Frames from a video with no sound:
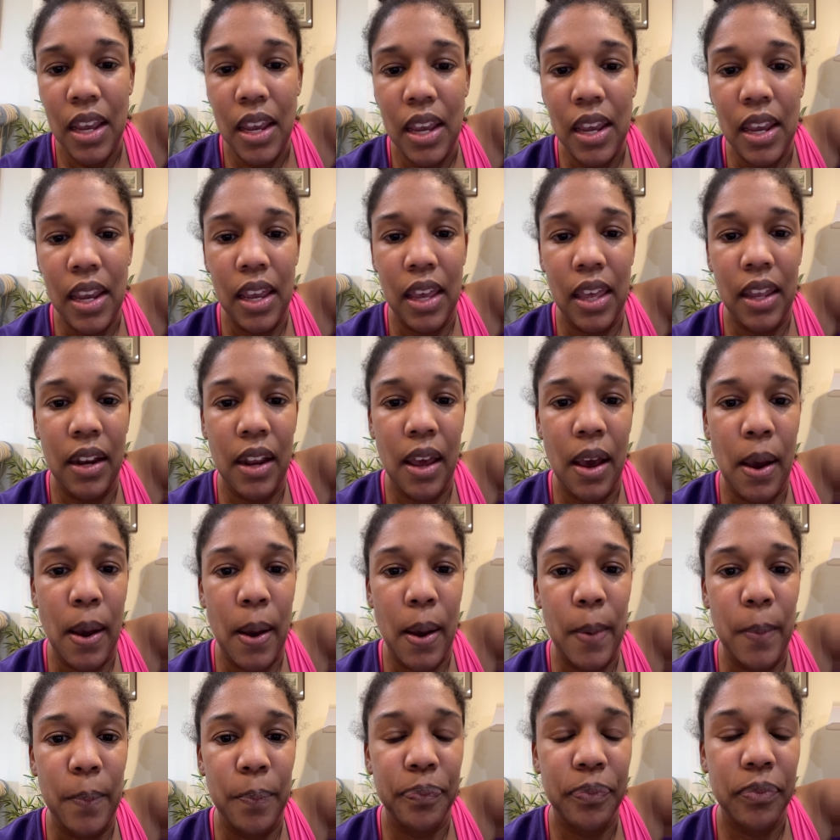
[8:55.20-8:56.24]
And
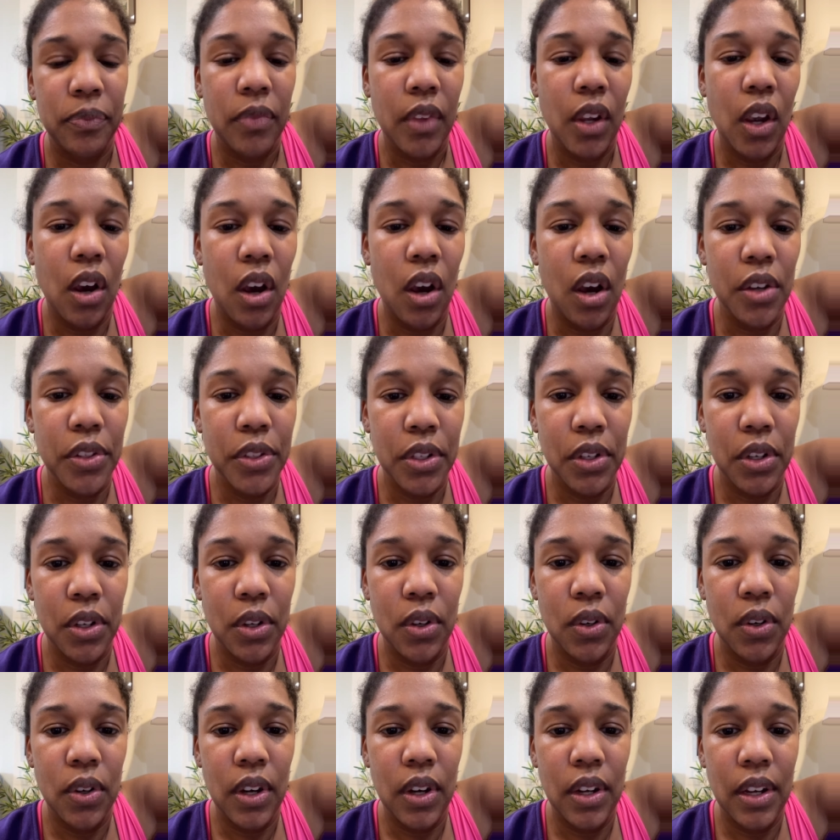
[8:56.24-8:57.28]
um,
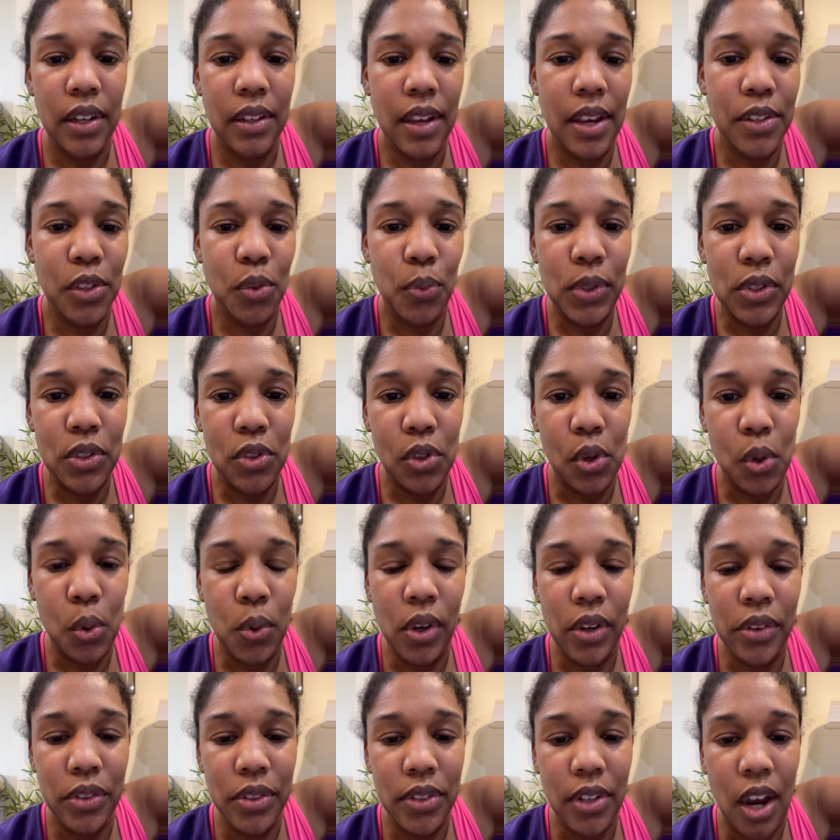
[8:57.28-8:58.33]
also, as a
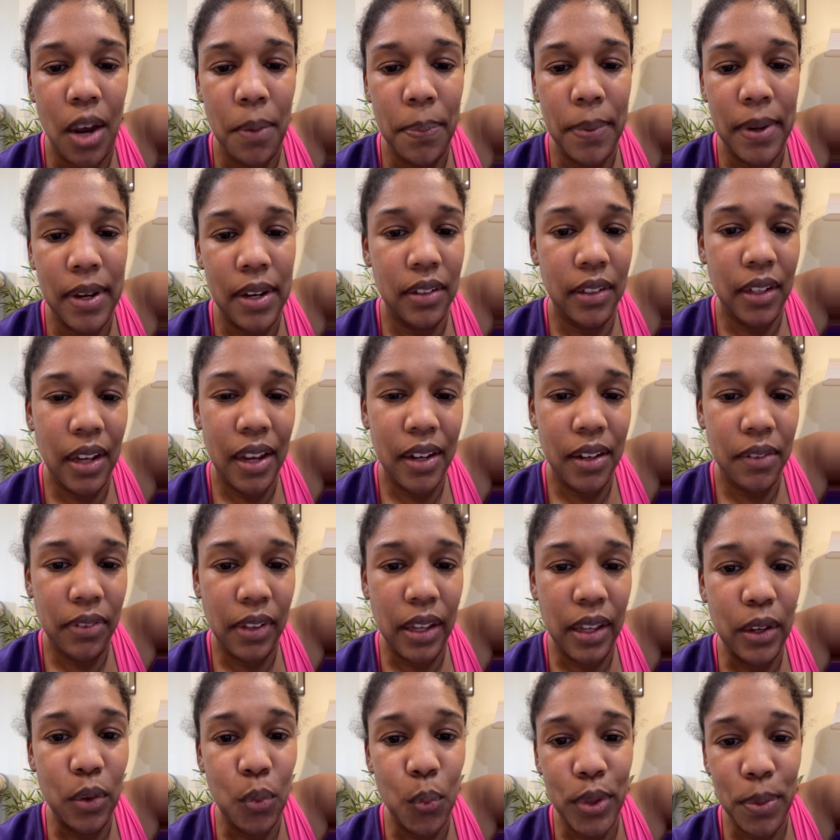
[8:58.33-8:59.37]
result of shopping, kind of
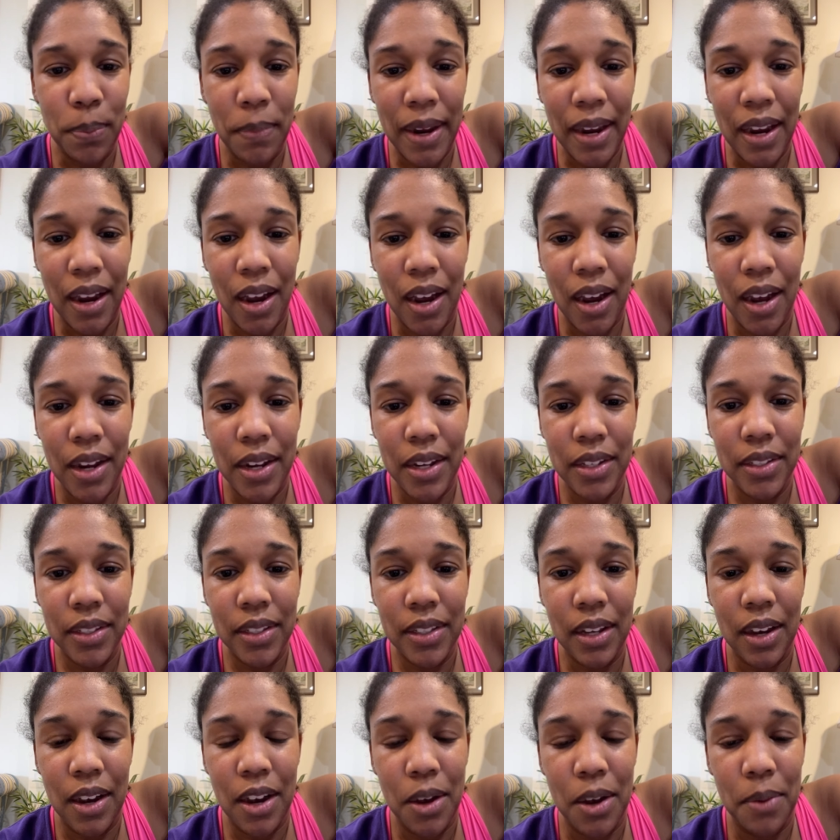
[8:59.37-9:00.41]
like with my
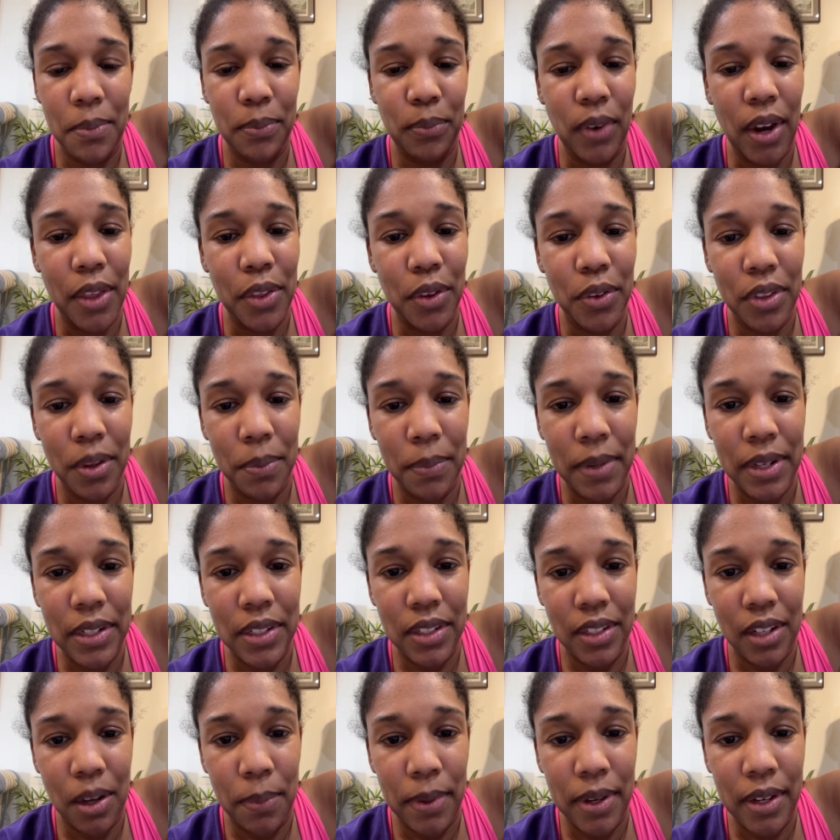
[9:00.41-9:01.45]
eyes um, rather than my
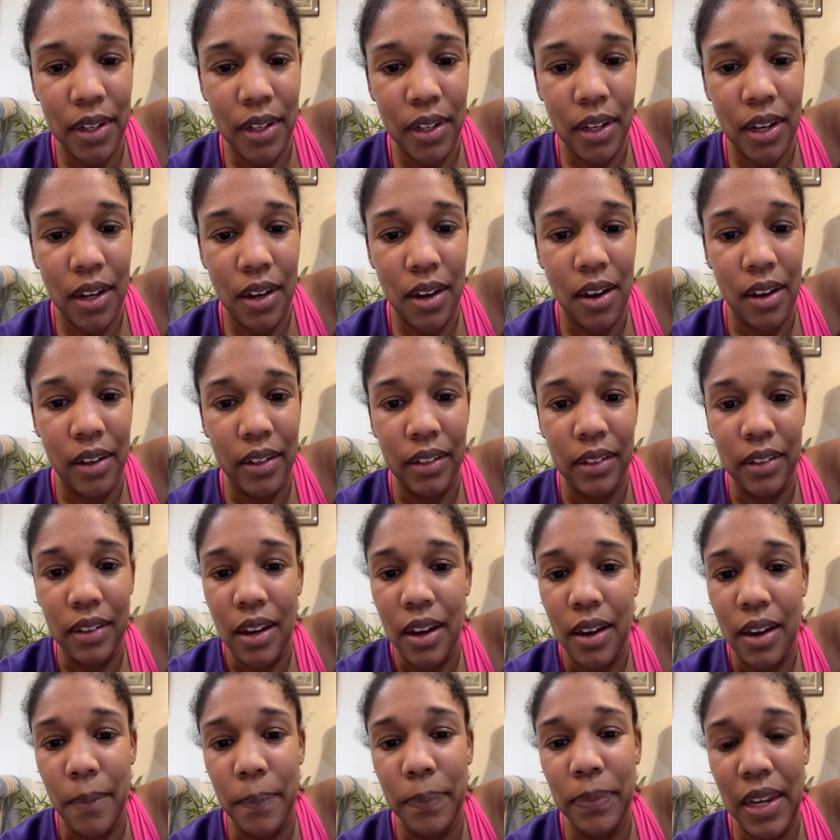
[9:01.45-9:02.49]
stomach on
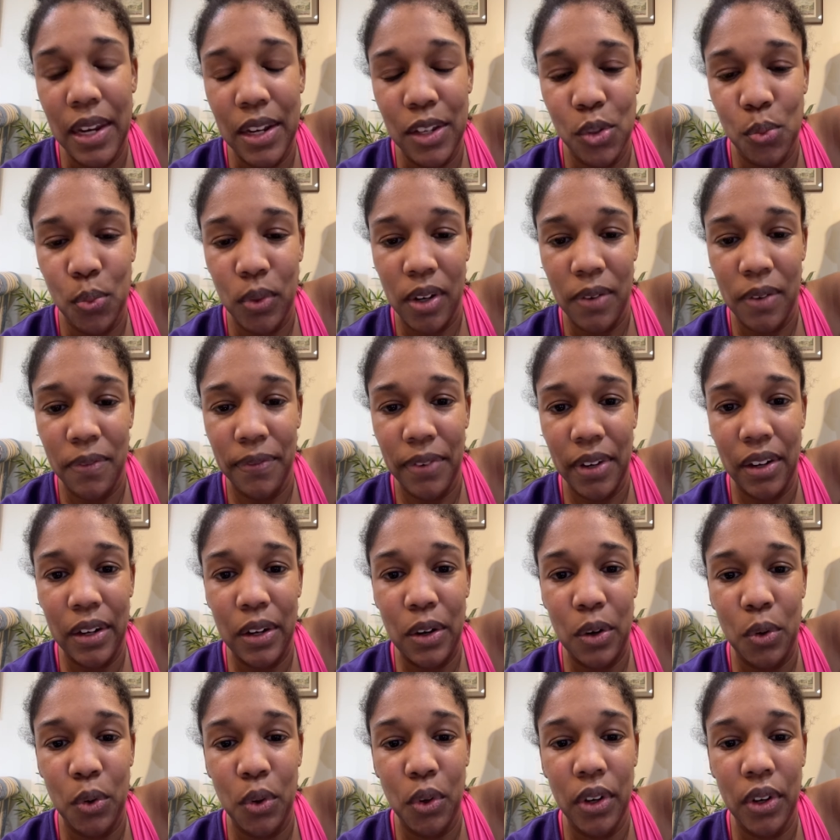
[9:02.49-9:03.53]
um, days when I'm very
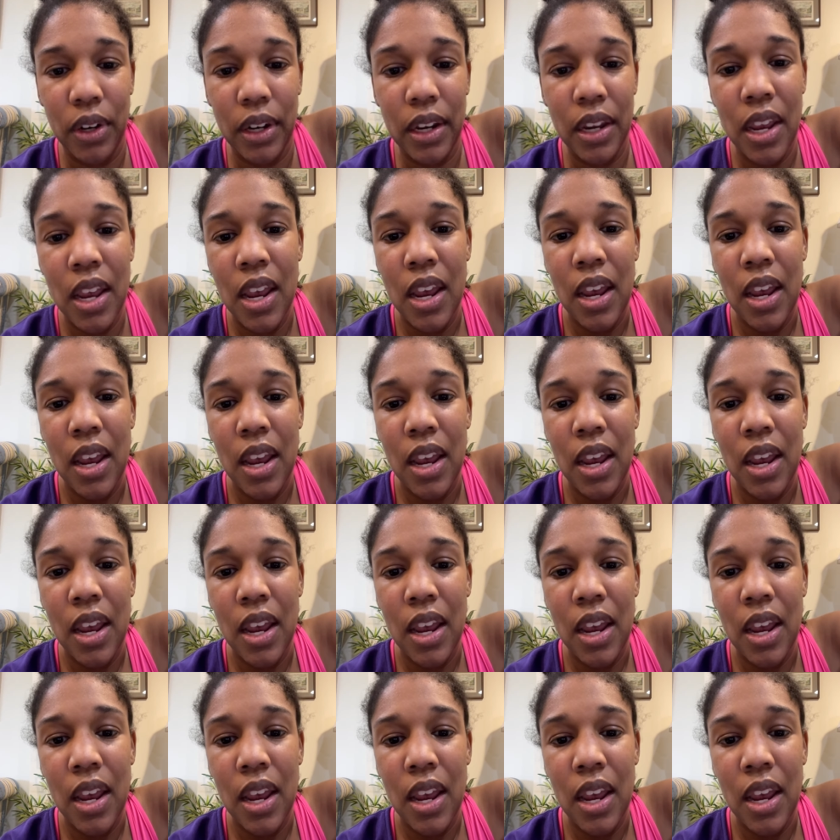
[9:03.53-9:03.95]
hungry,